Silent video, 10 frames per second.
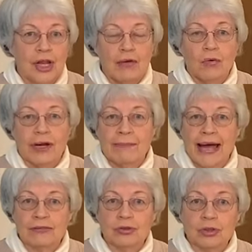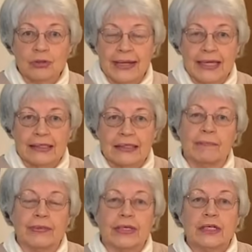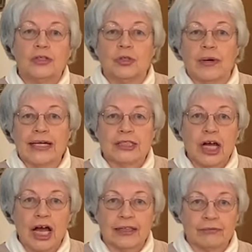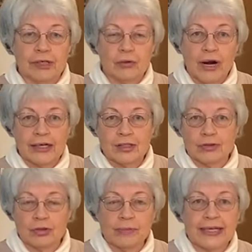What about grooming? Do you want a dog that requires grooming